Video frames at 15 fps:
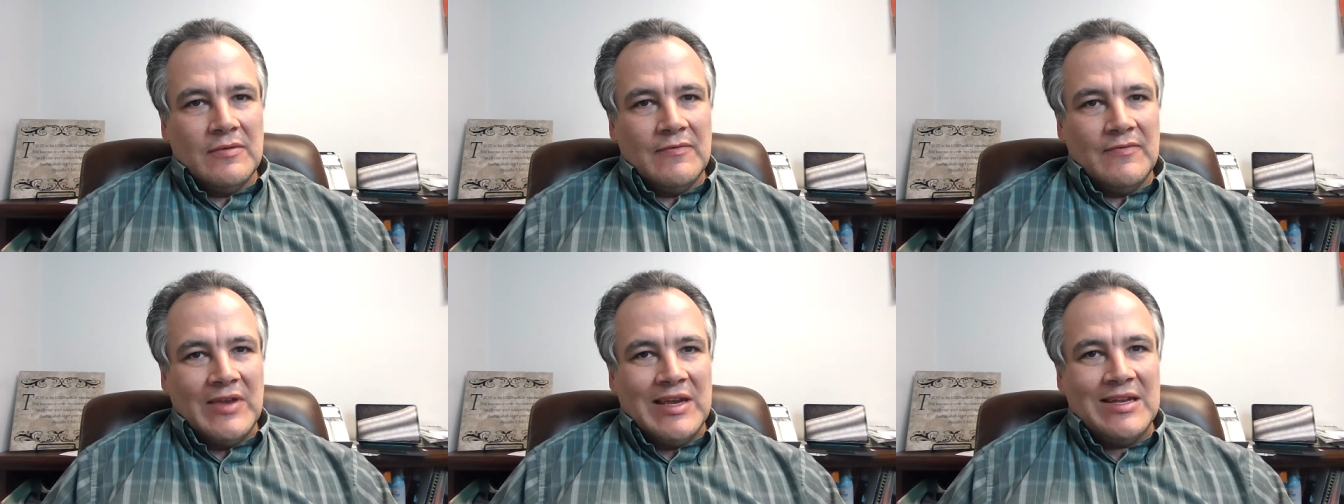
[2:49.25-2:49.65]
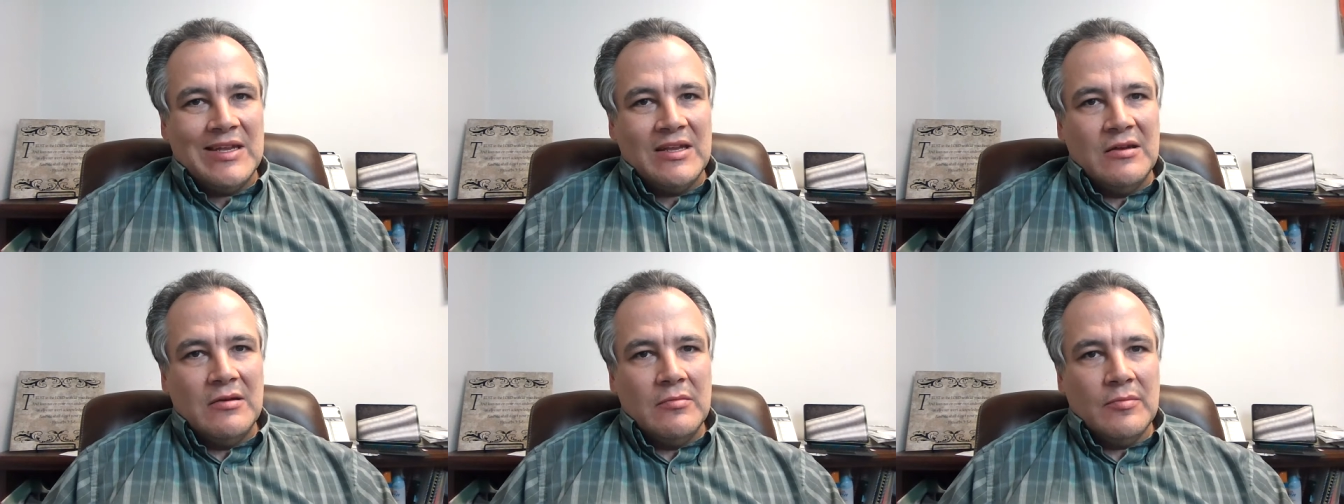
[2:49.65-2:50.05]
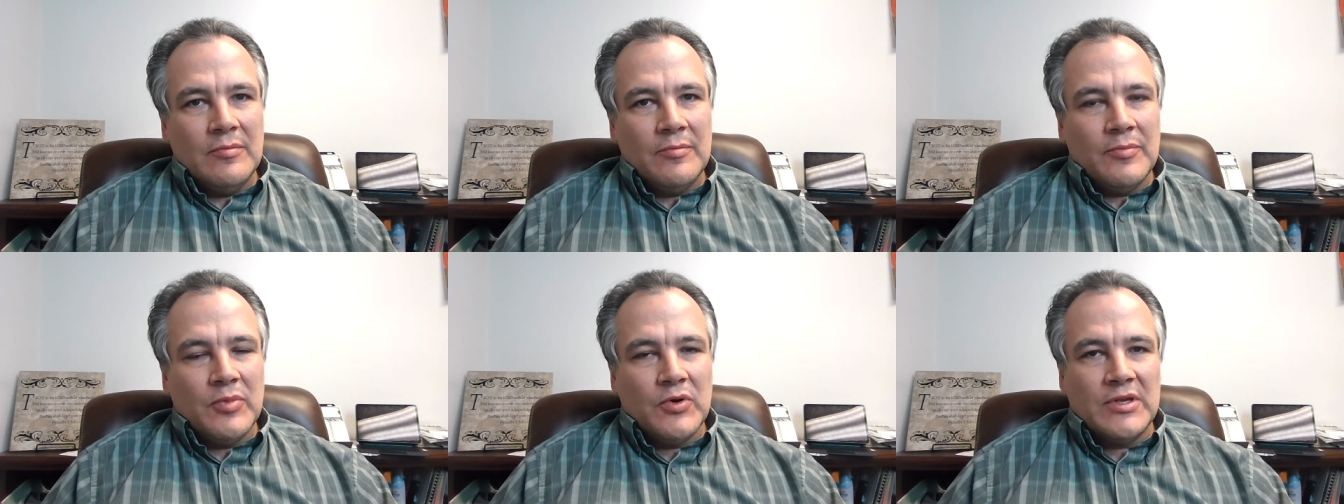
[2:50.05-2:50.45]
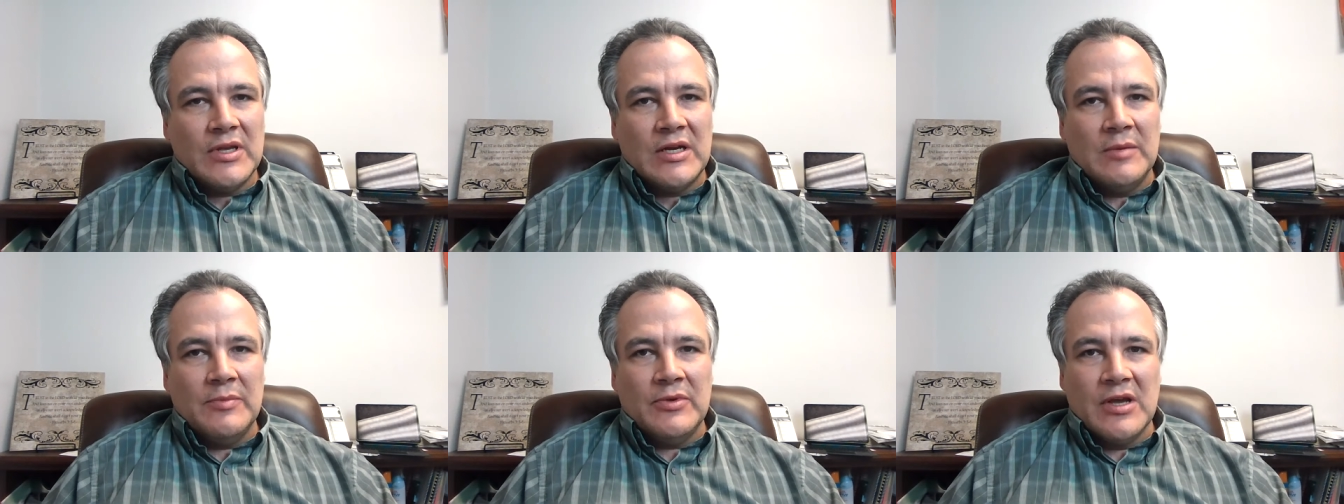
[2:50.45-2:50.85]
Feasted,
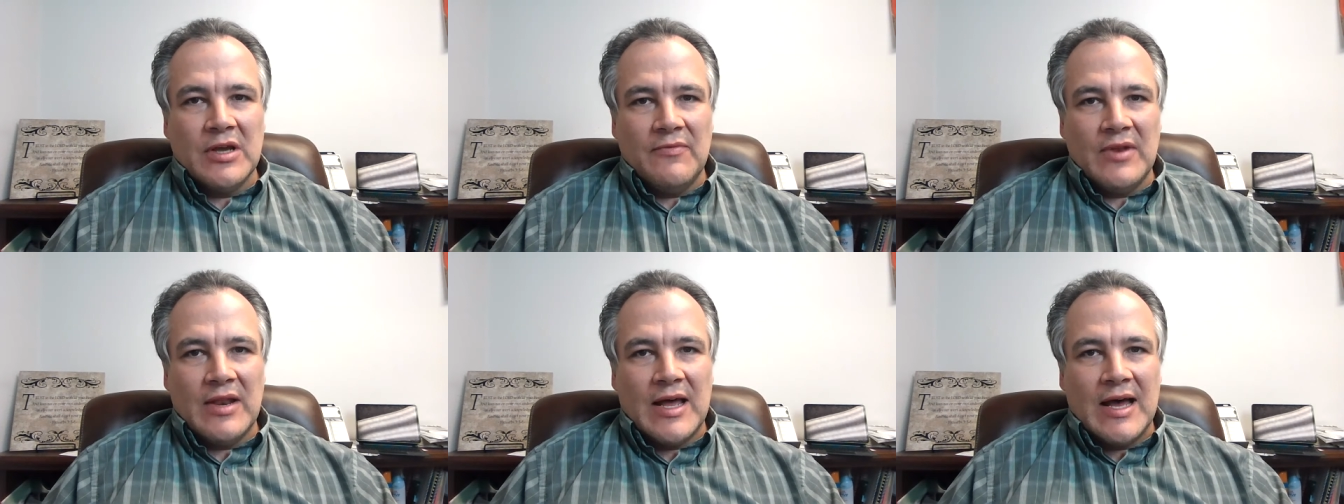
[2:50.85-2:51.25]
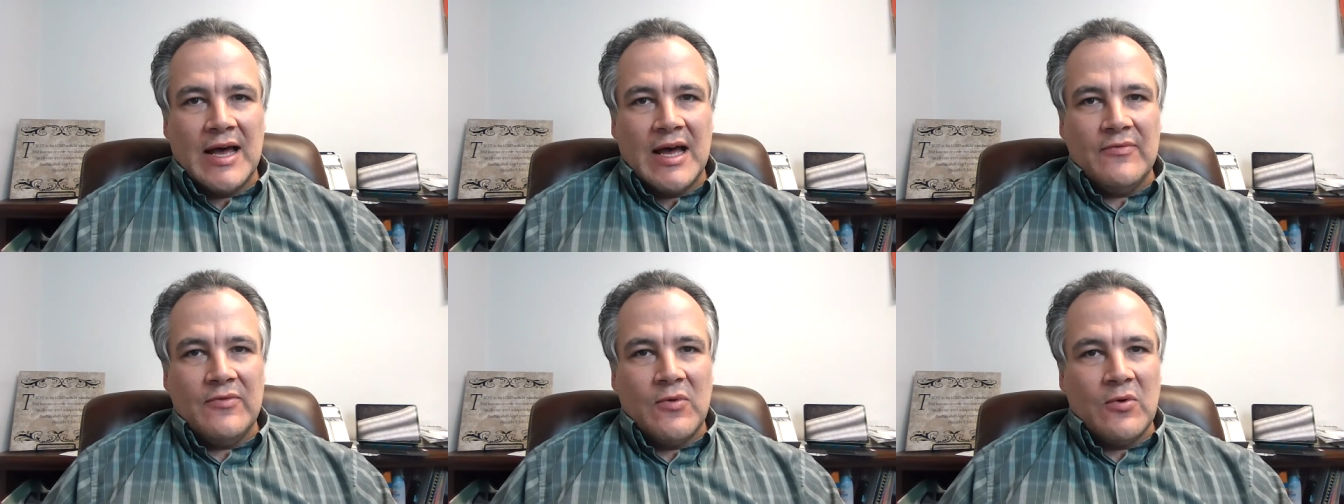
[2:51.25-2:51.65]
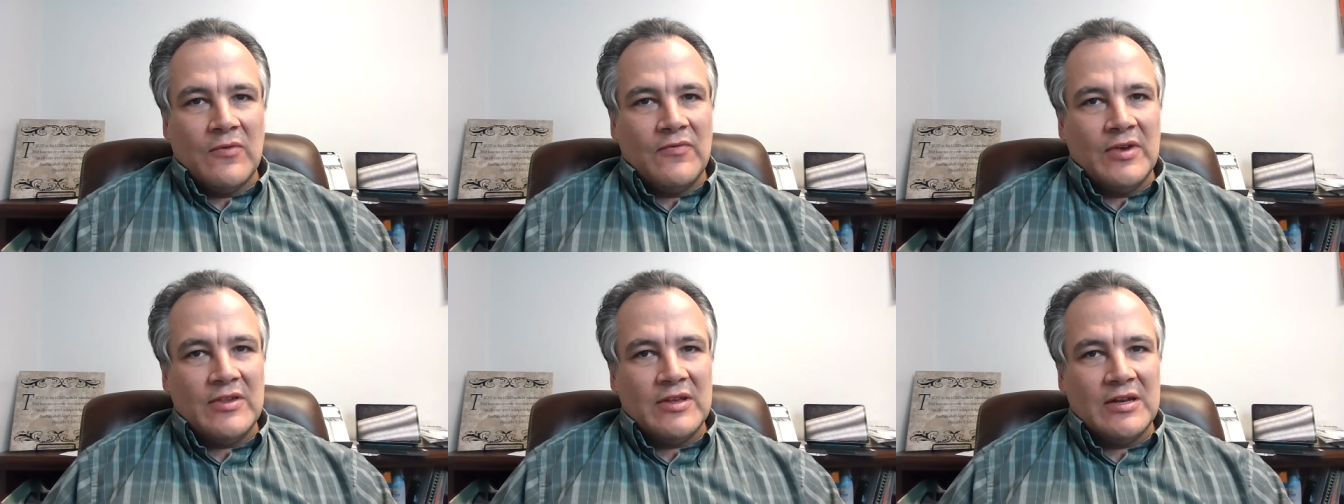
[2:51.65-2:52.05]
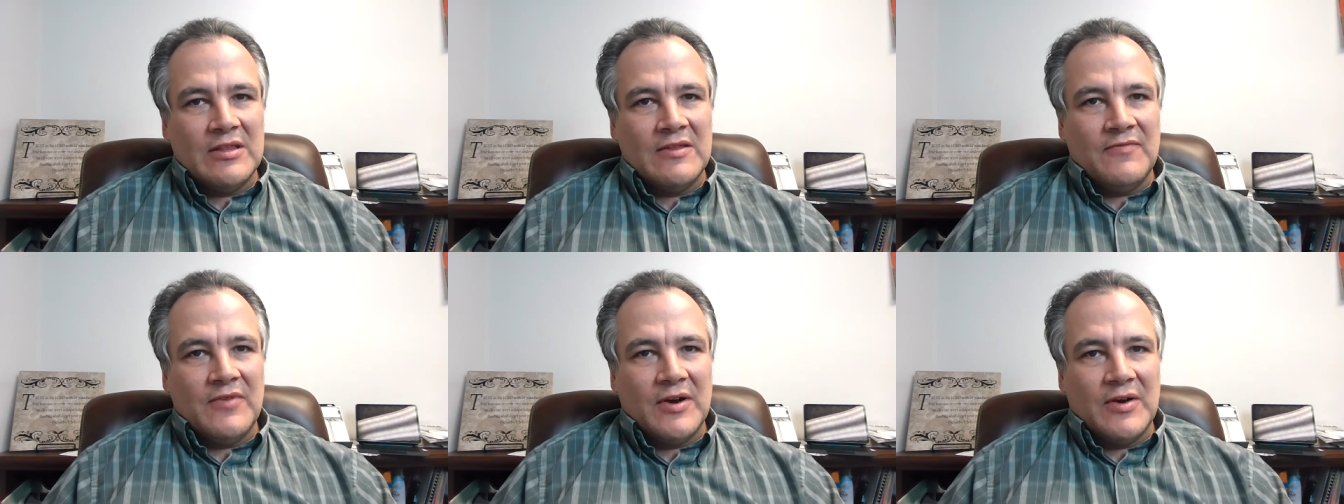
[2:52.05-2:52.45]
presented himself alive, or visited
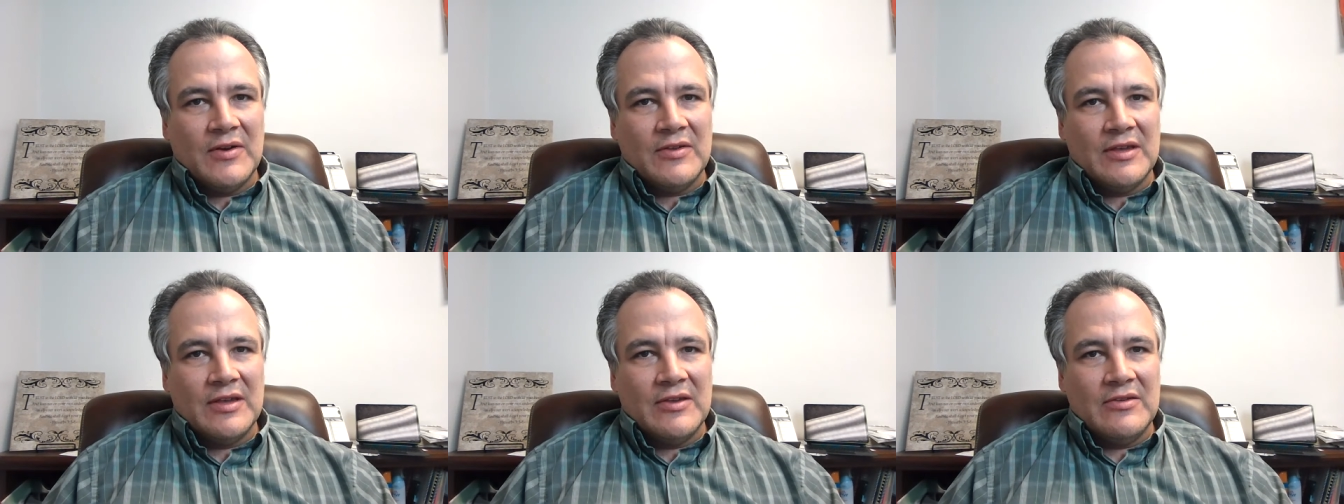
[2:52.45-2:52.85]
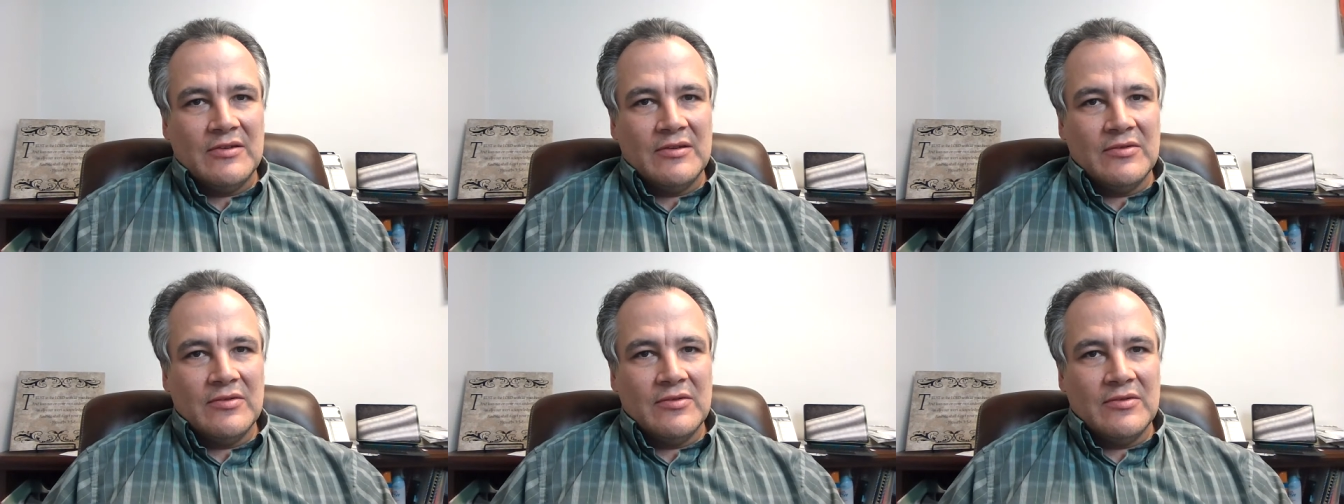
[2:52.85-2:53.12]
the Pharisees?